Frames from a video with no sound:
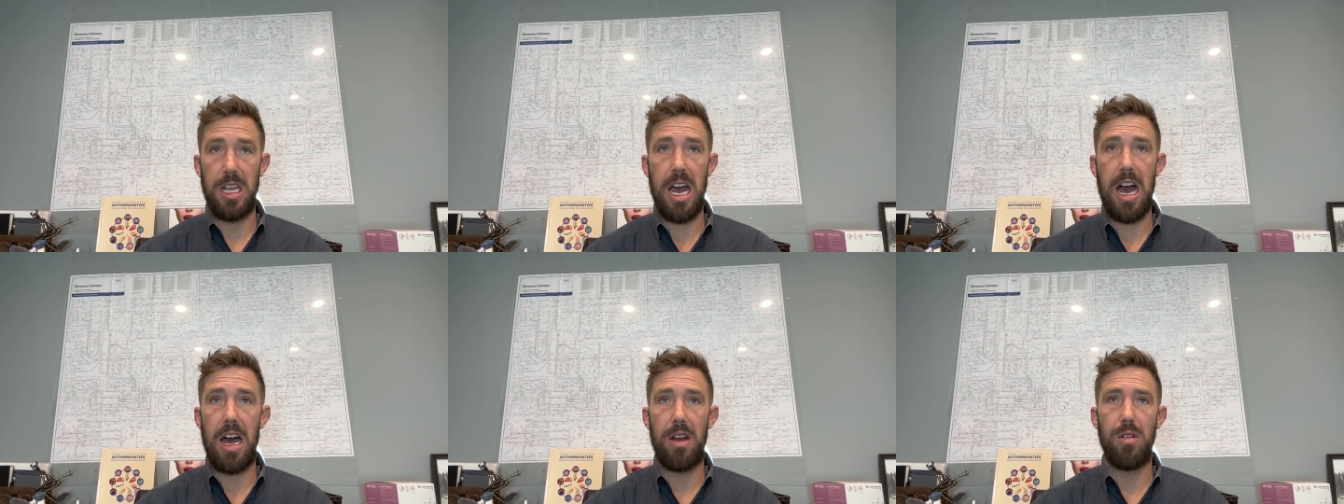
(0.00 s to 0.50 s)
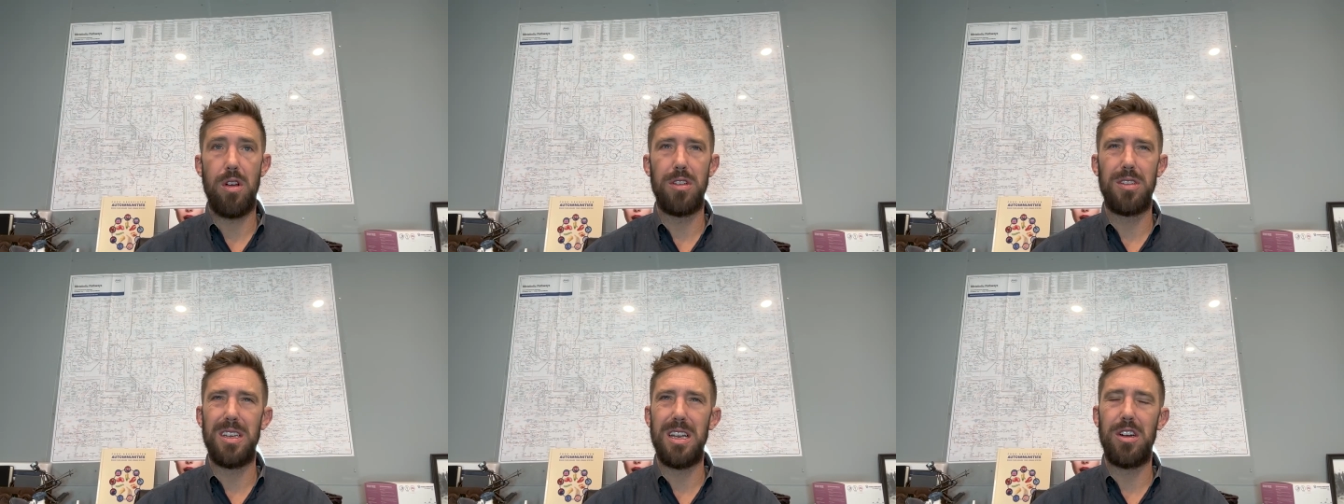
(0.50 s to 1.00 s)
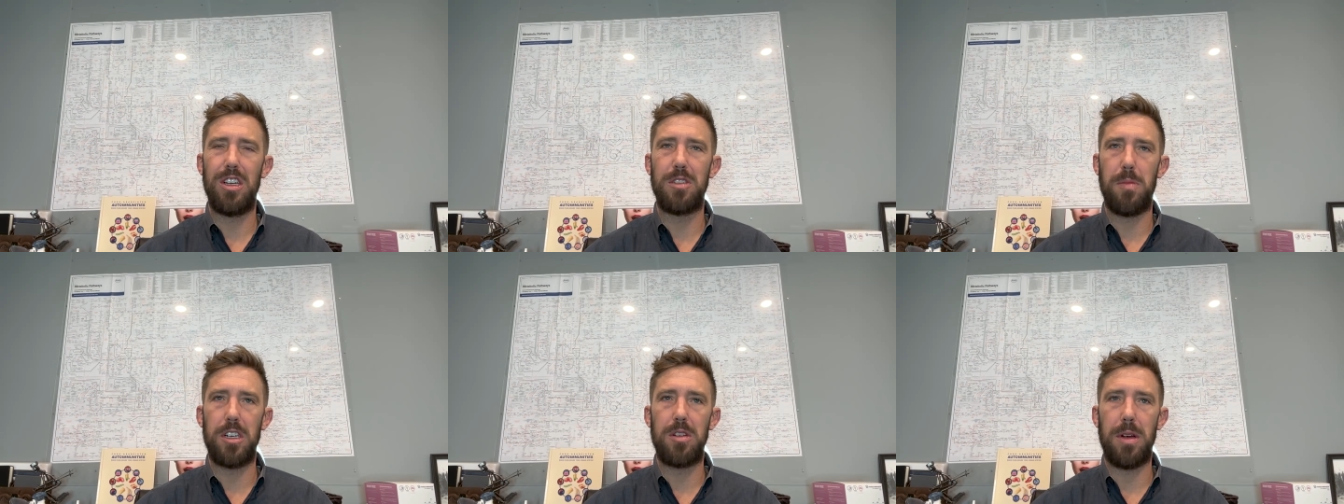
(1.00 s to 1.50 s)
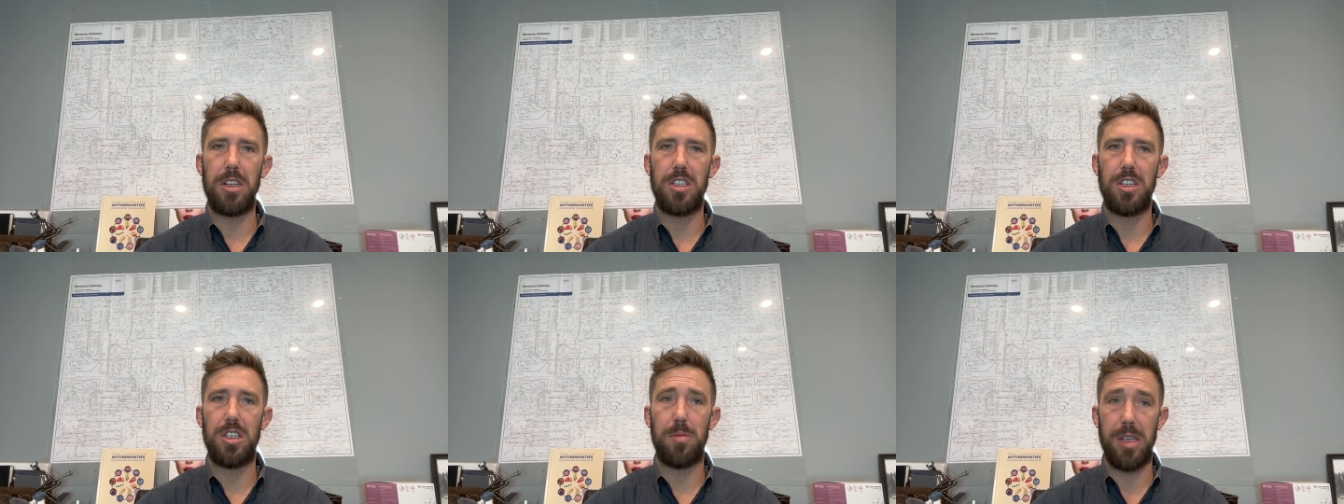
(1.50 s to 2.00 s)
yeah, I don't know nearly as much about
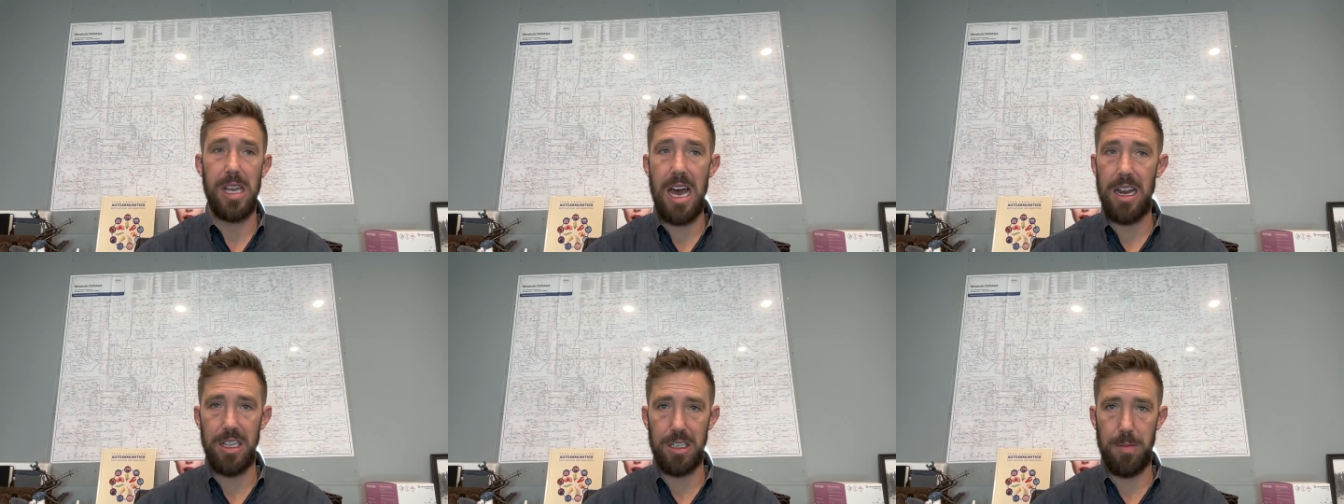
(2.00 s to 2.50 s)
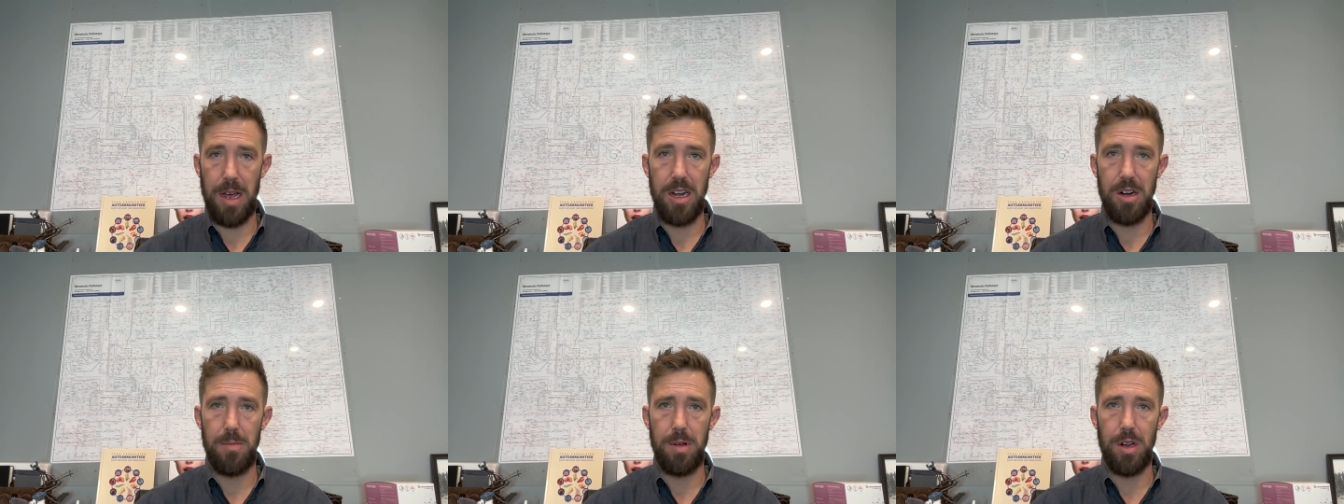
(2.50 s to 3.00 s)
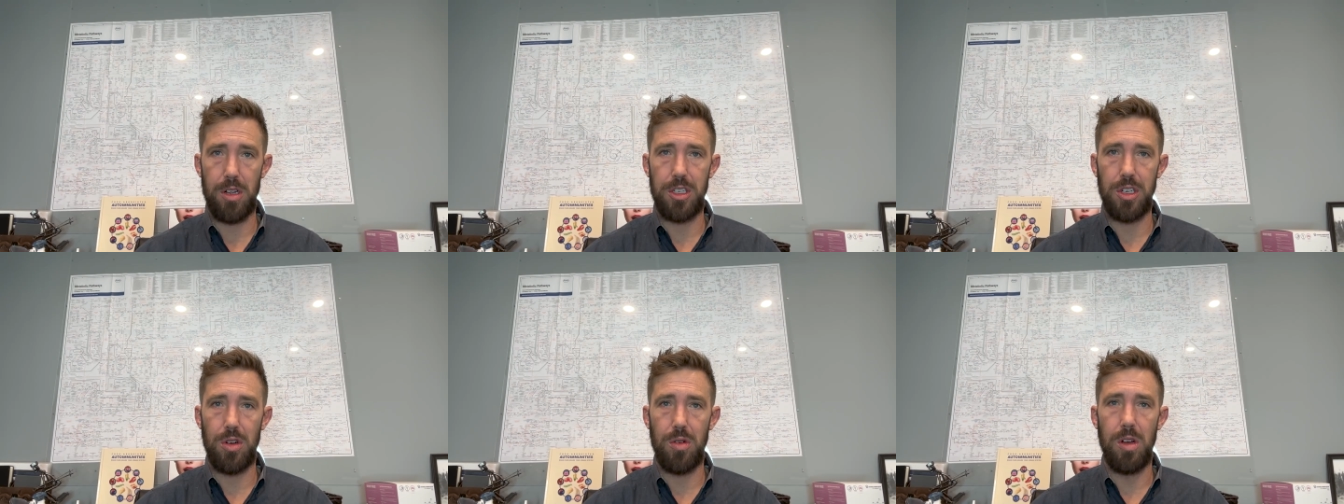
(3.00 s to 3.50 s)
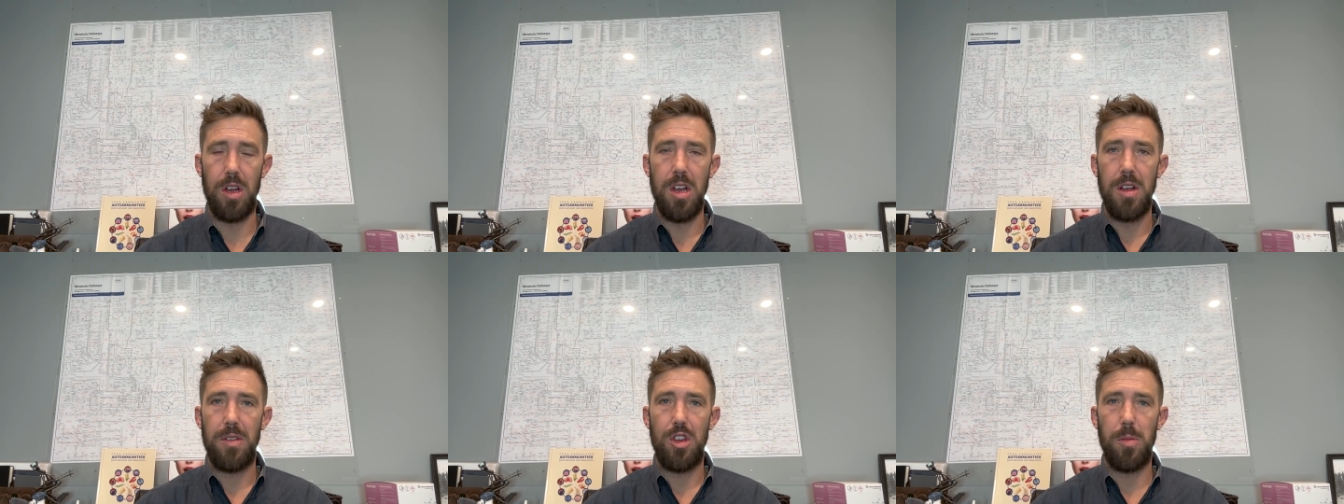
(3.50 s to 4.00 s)
shilajit, but yeah, it is a binder, but also
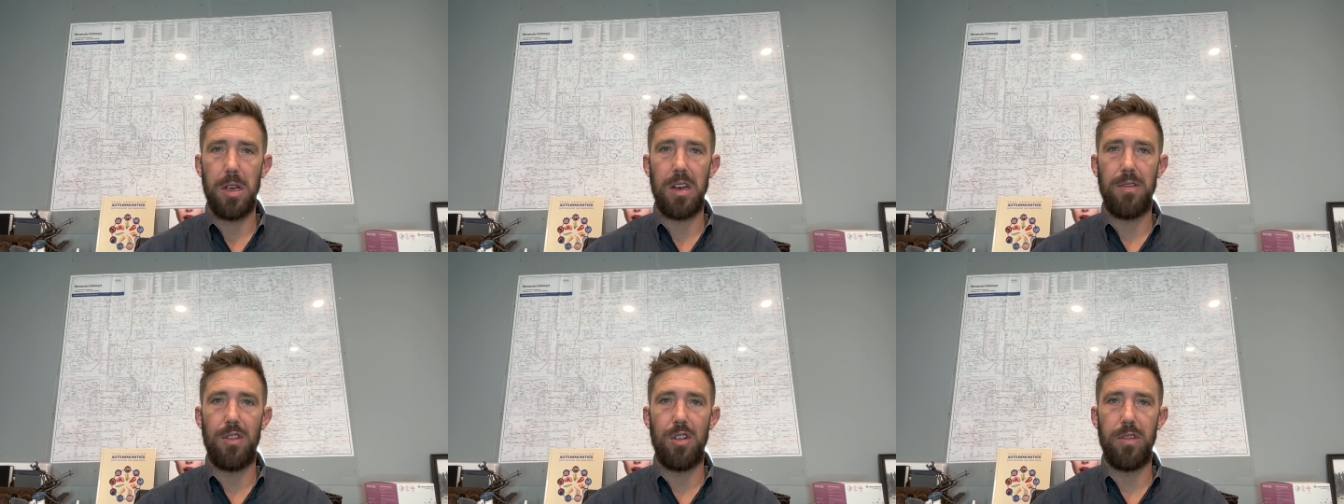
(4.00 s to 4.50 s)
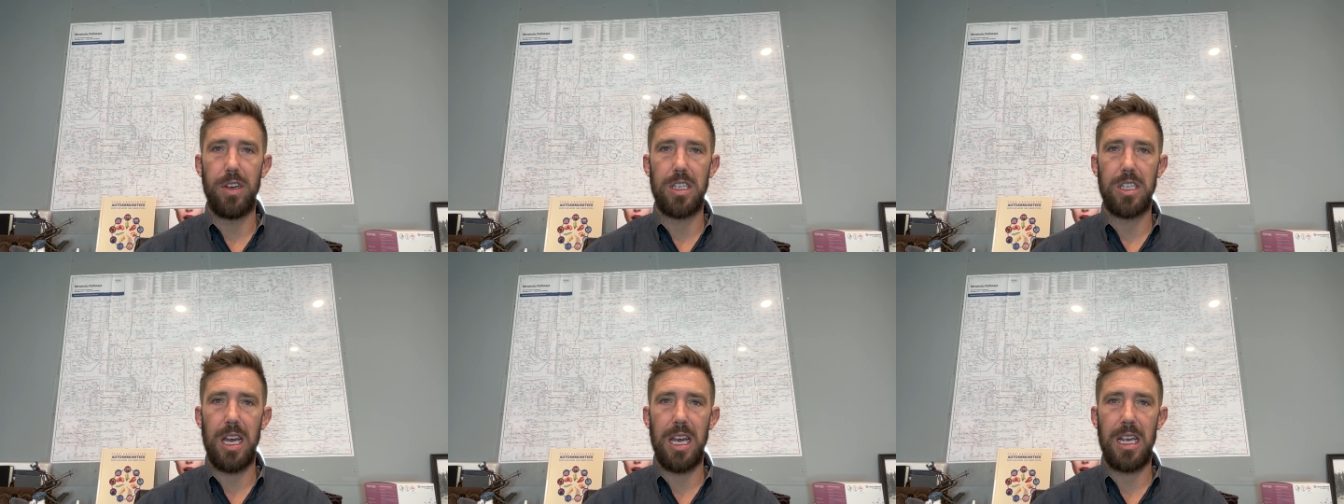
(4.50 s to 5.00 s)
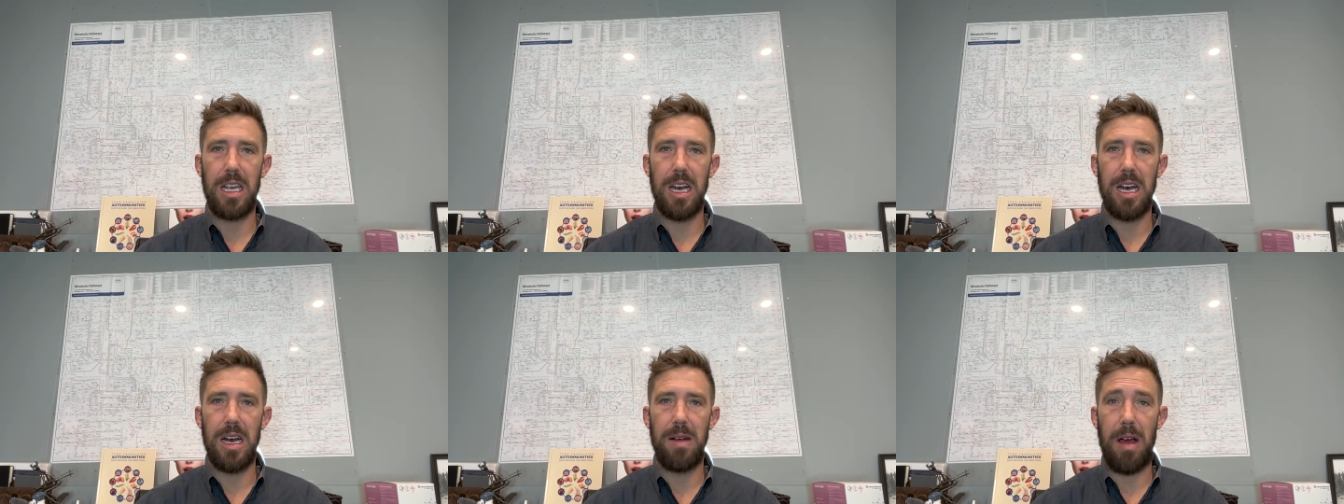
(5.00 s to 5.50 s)
humic and fulvics, like uh,